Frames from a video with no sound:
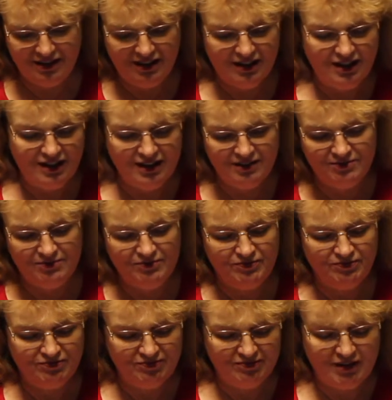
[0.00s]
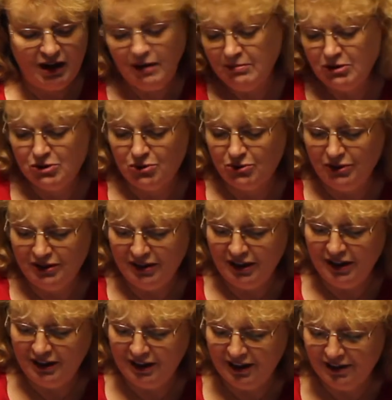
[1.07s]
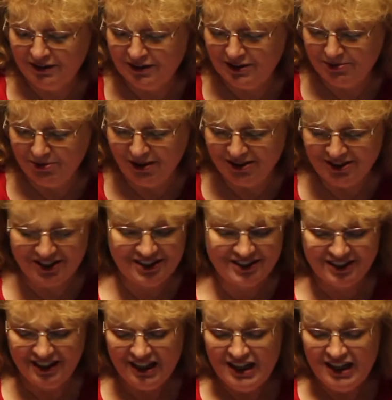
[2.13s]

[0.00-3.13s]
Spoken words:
I'm enjoying the heck out of this project.